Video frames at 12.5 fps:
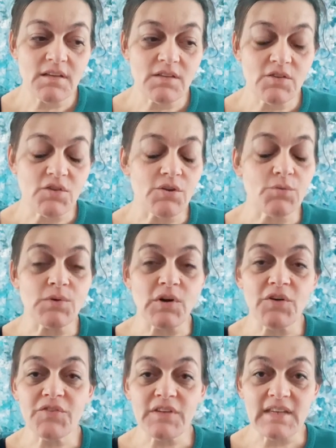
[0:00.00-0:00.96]
you know, we
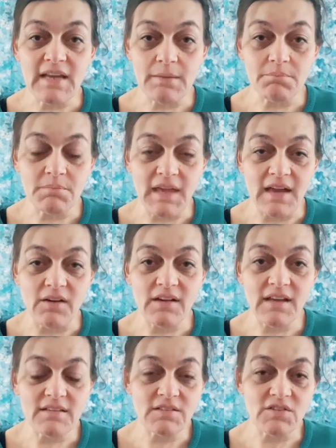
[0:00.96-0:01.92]
often numb our
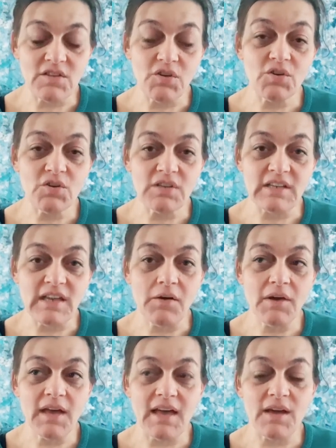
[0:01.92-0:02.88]
the hurt in our
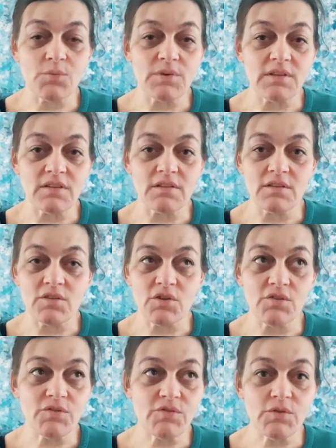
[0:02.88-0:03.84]
heart with, you
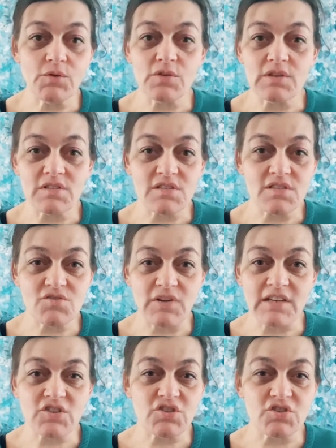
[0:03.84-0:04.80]
know, food and
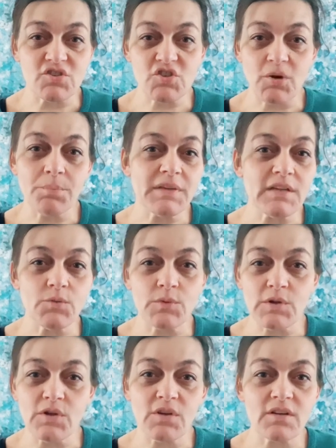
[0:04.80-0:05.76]
distraction, shopping,
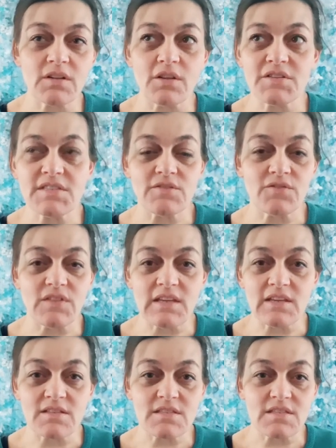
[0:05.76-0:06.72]
work, lots of
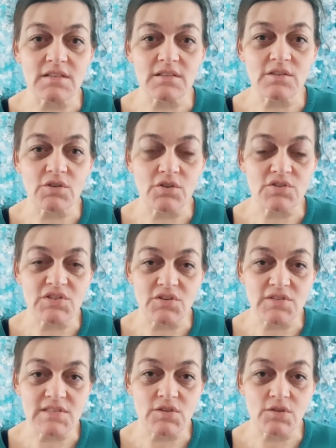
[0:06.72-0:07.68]
things that, you know,
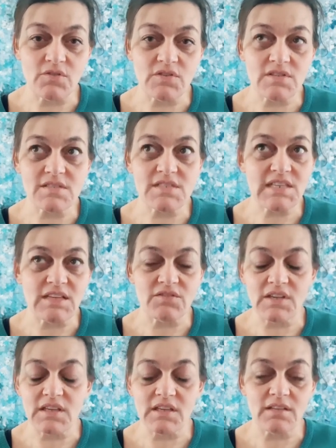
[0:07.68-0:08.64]
don't service
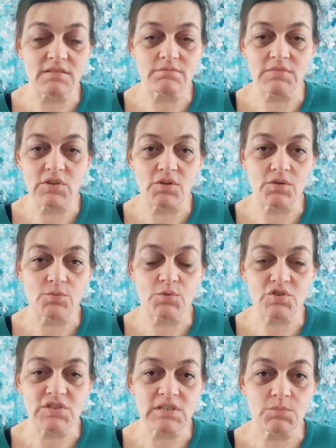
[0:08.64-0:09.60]
TV, you know,
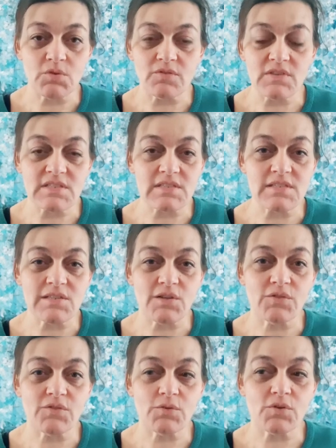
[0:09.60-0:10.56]
watching movies and
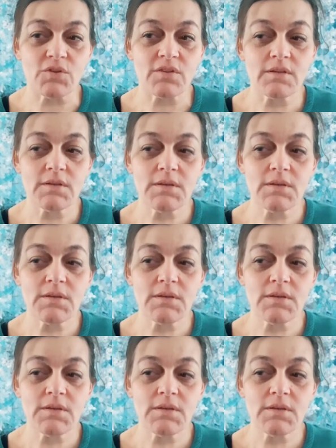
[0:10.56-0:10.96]
so forth,